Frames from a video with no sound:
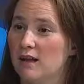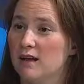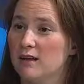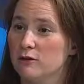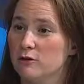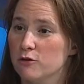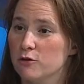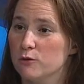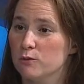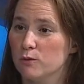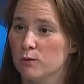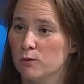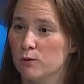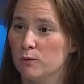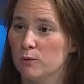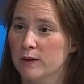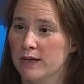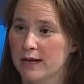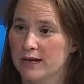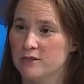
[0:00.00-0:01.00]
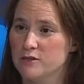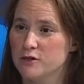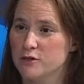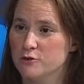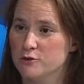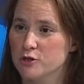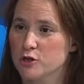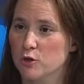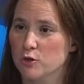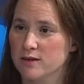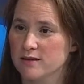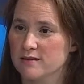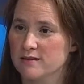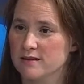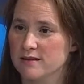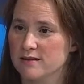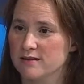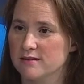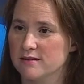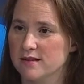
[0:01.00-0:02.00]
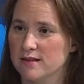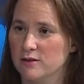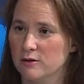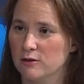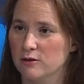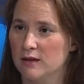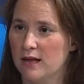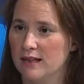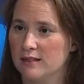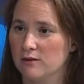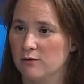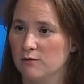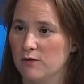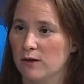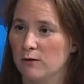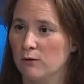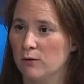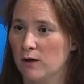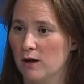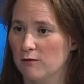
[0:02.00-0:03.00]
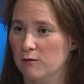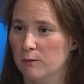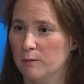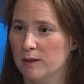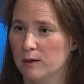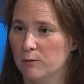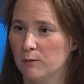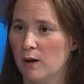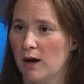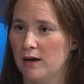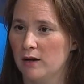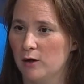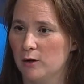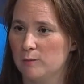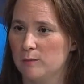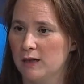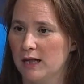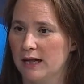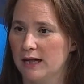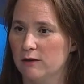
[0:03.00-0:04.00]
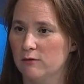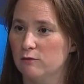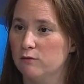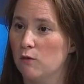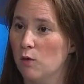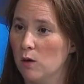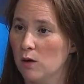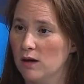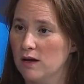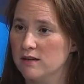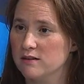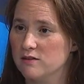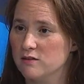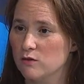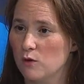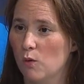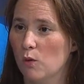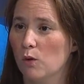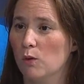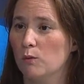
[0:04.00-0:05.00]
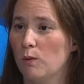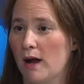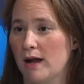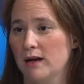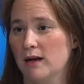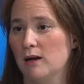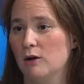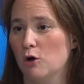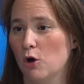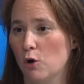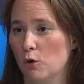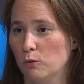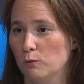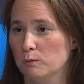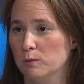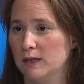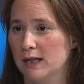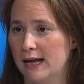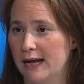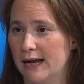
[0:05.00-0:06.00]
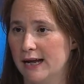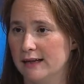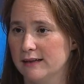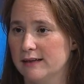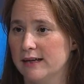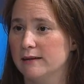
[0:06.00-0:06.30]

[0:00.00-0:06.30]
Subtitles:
under the rule, we had two choices: either let the federal government write our plan for us or write our own plan.